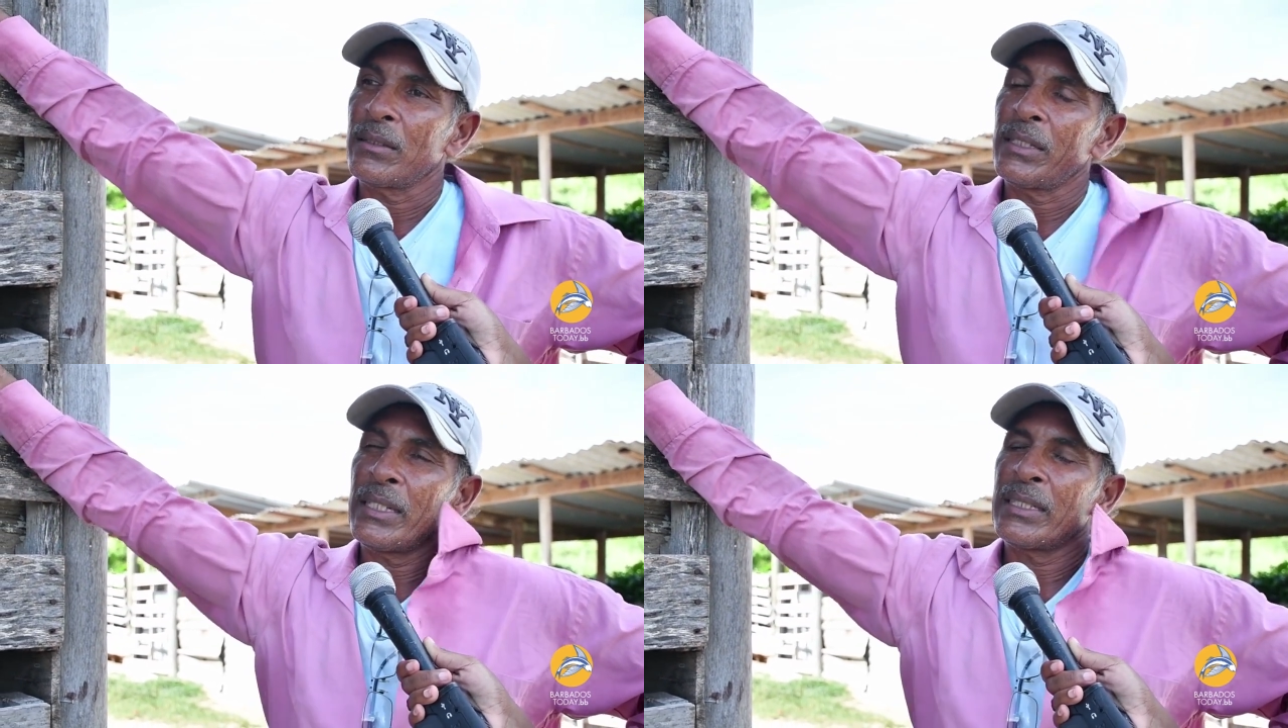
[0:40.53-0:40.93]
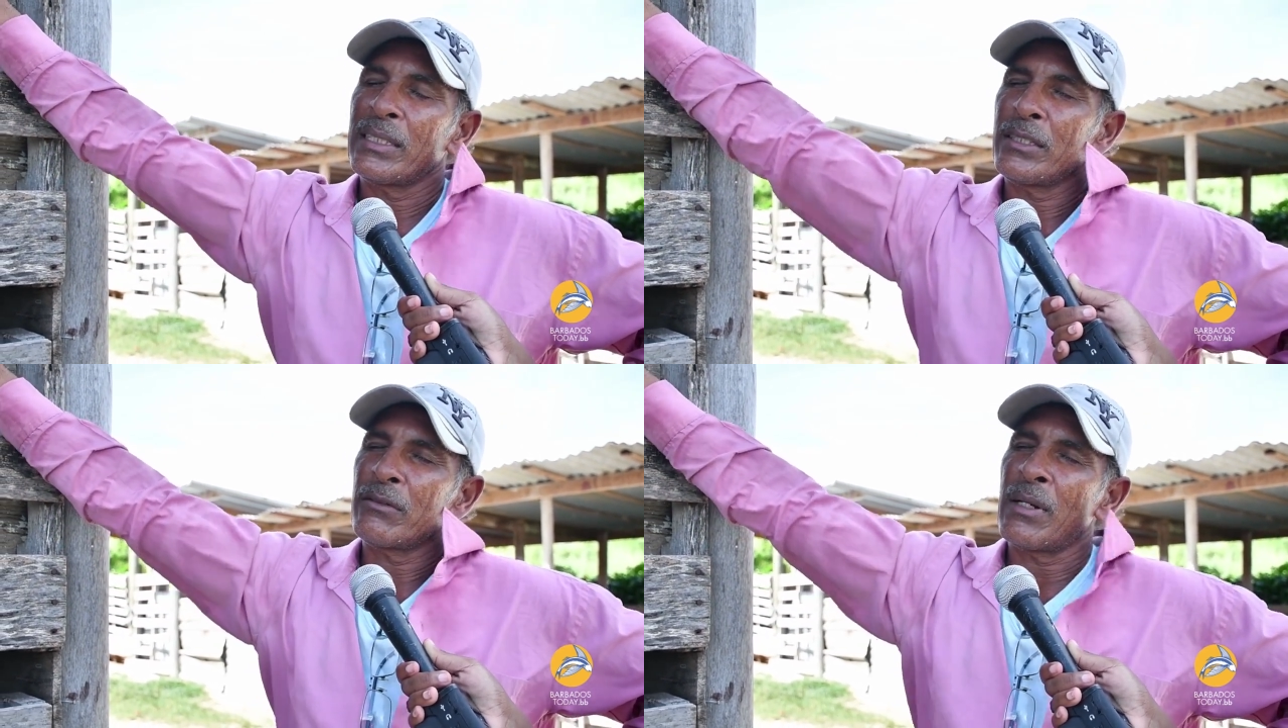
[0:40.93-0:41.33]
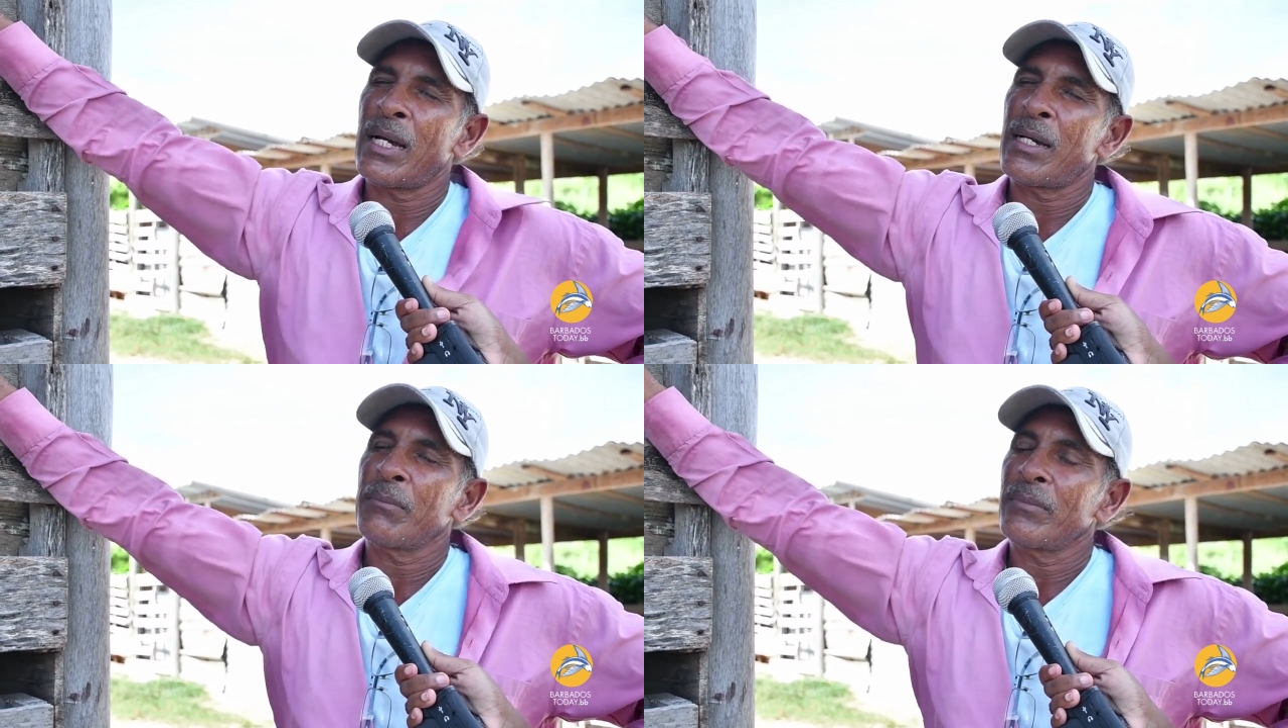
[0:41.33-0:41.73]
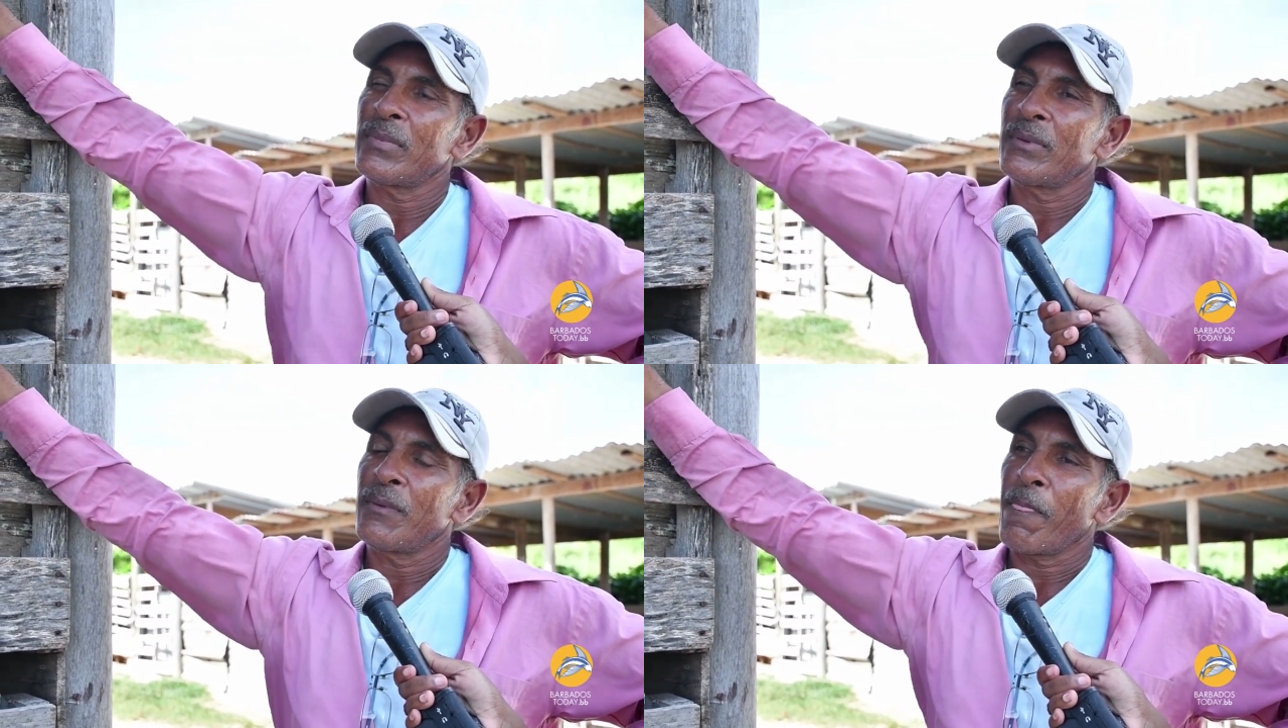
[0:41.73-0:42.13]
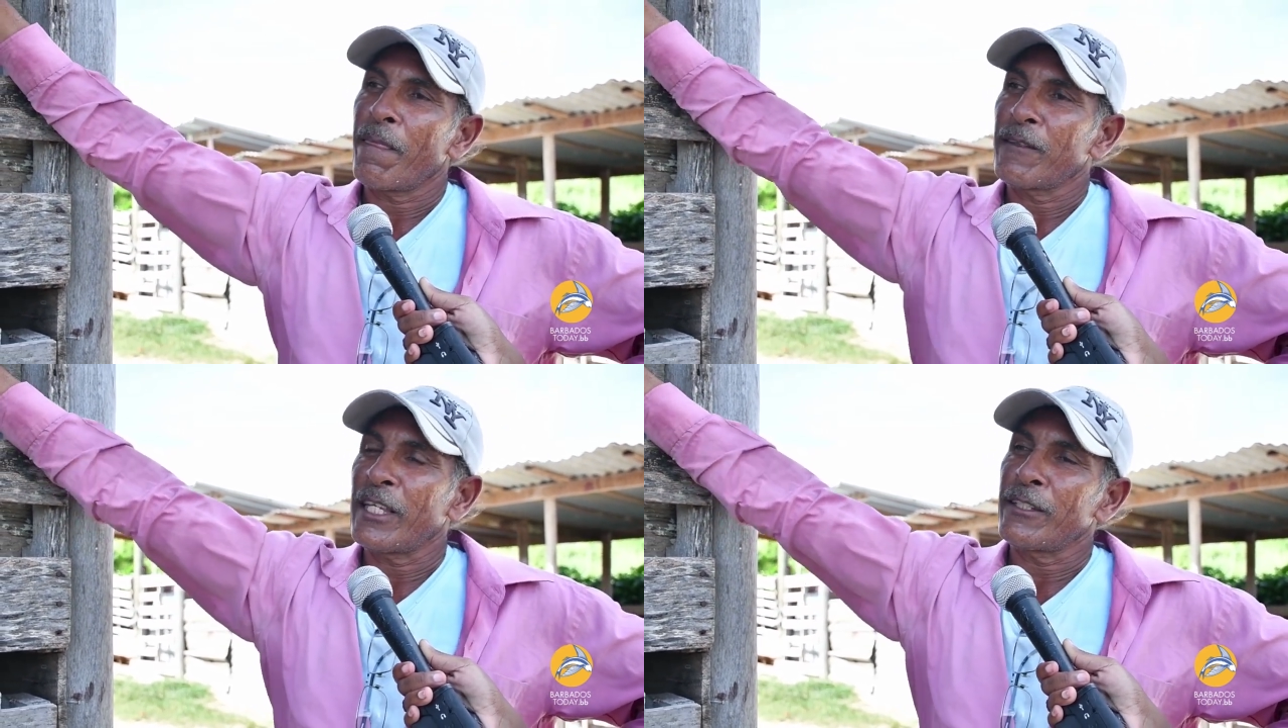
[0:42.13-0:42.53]
18 ram,
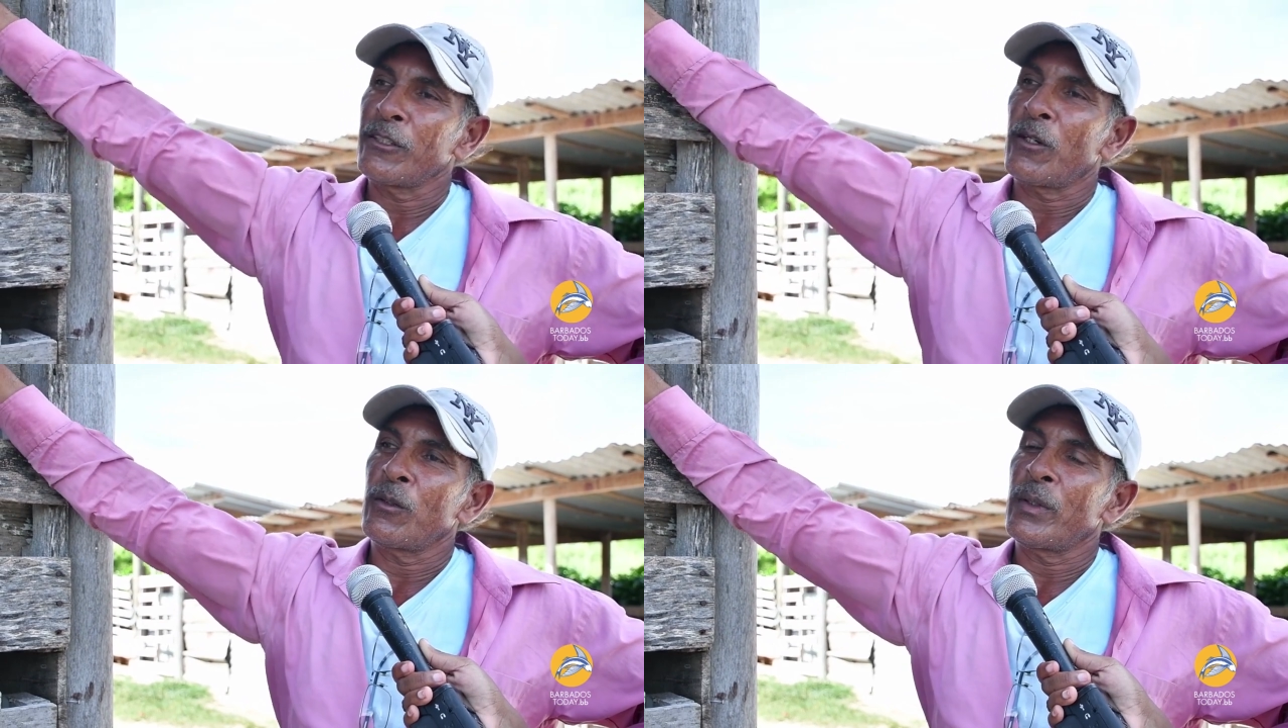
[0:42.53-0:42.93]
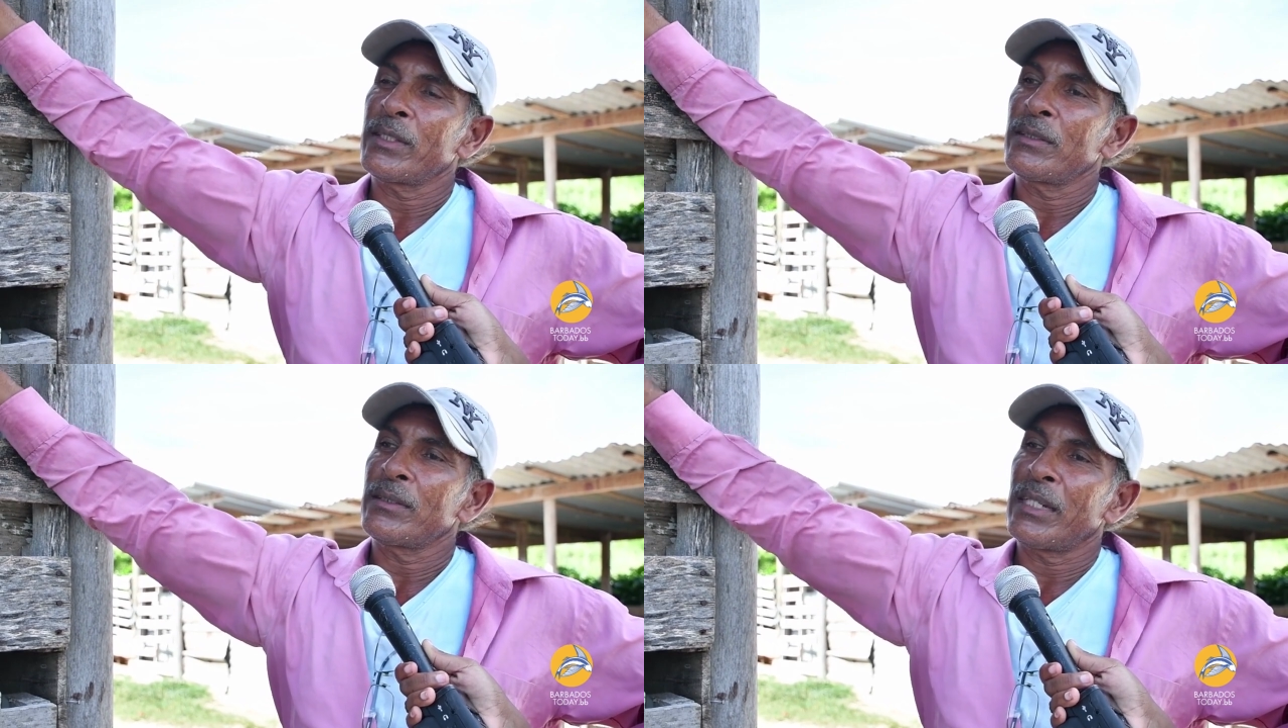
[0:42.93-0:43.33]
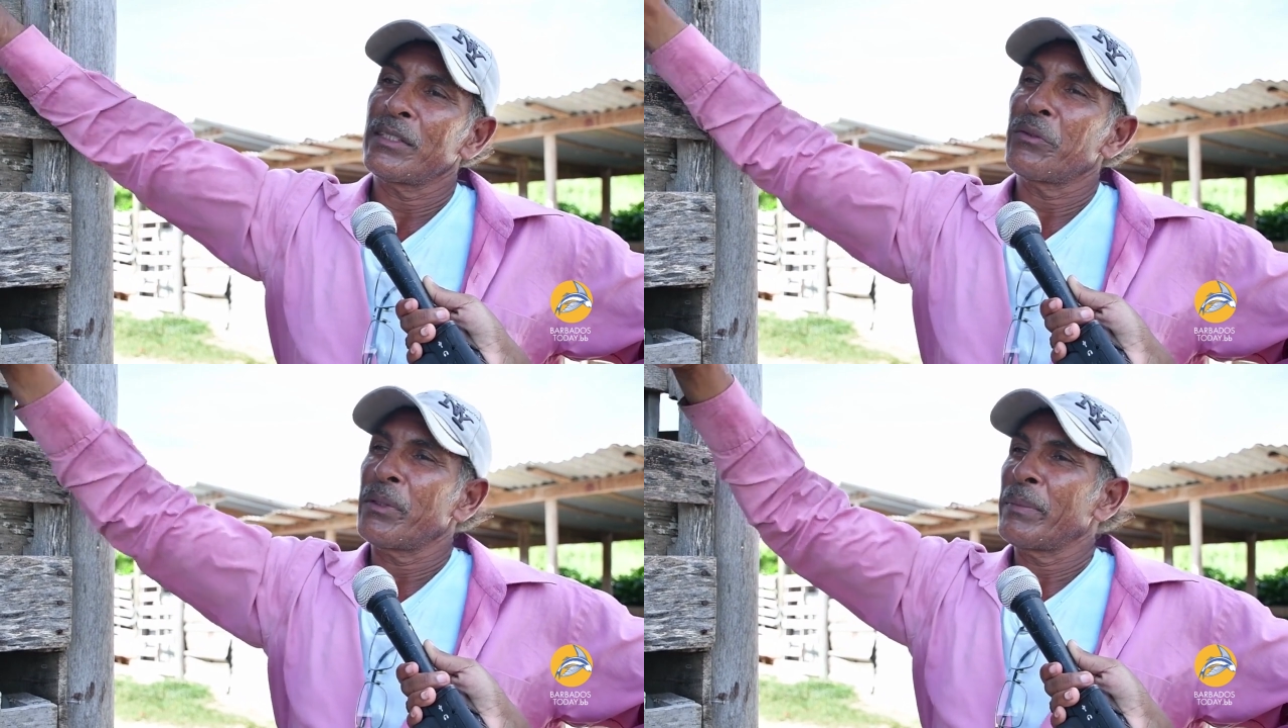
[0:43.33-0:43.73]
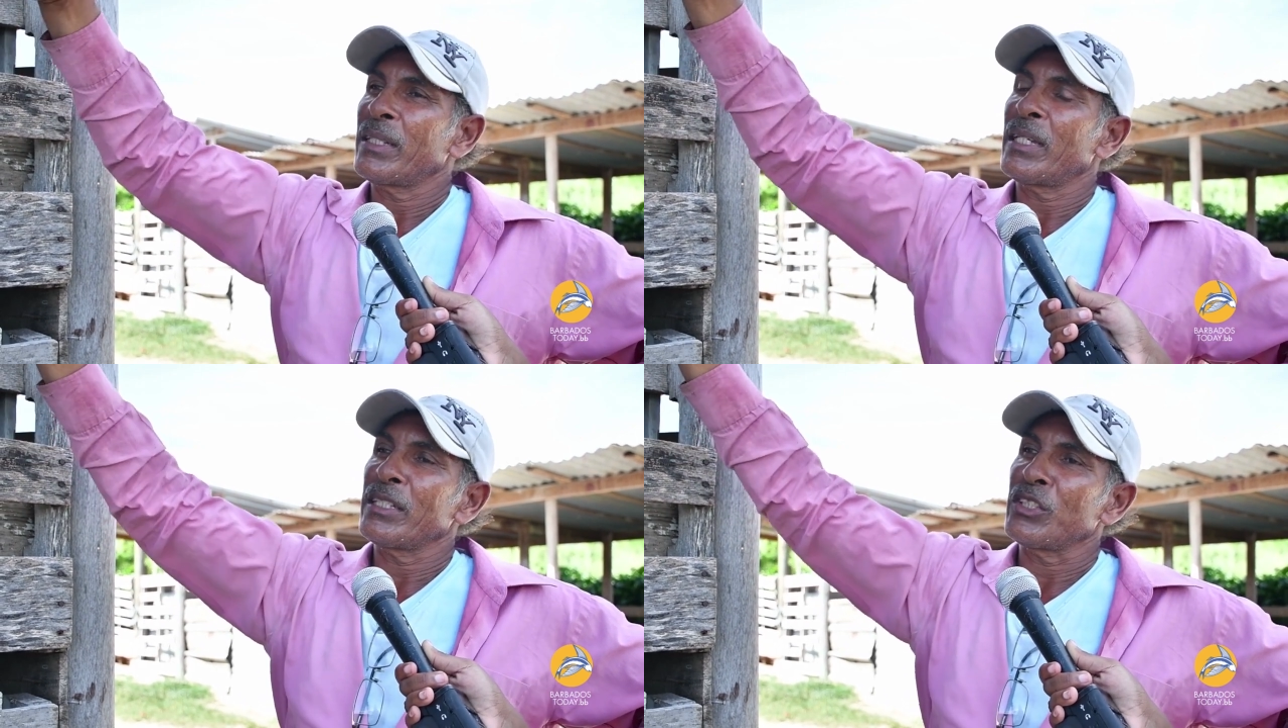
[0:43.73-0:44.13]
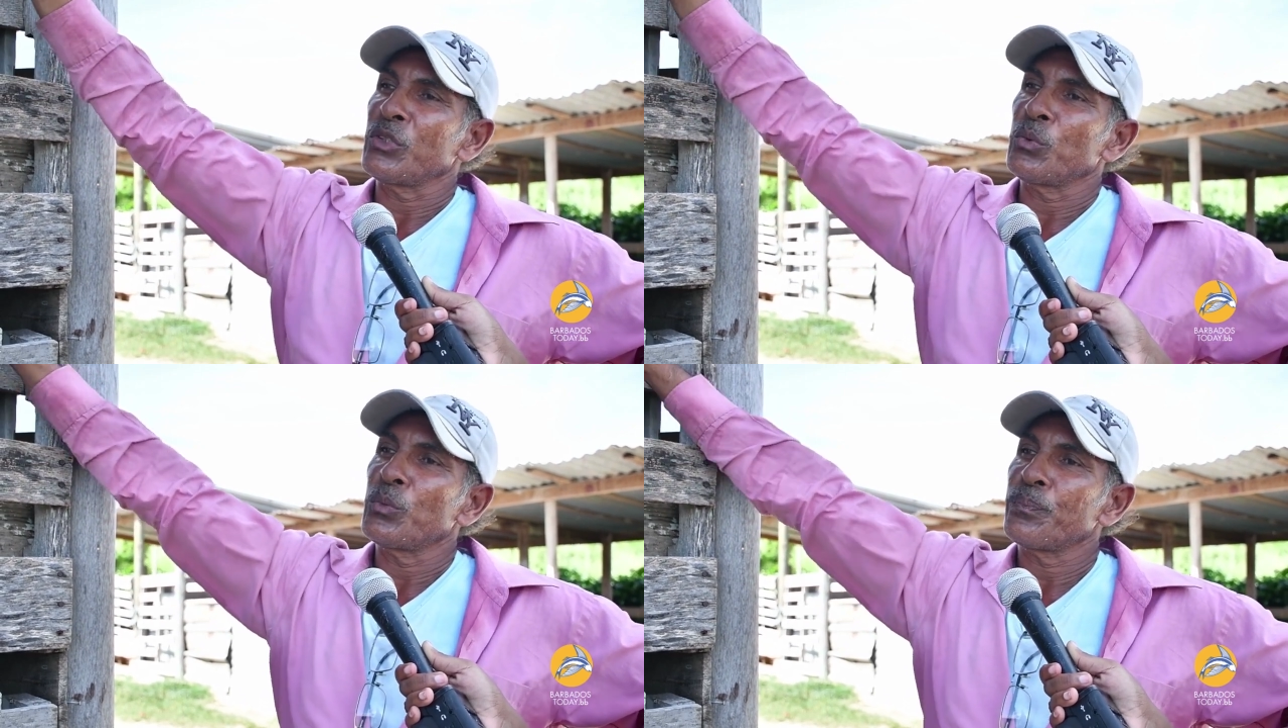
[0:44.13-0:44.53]
10 young one, and the remainder in ewe.